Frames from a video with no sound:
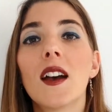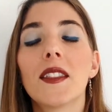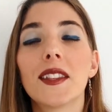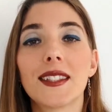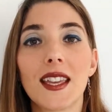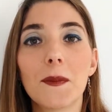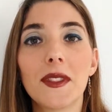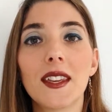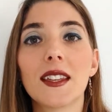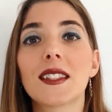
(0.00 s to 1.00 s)
The same
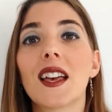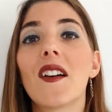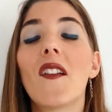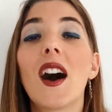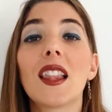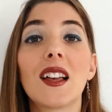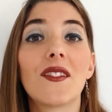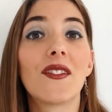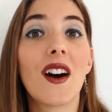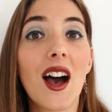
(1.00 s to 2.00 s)
thing is hvala
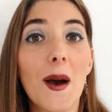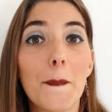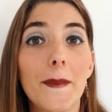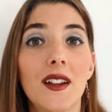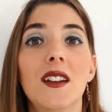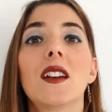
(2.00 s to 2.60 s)
vam,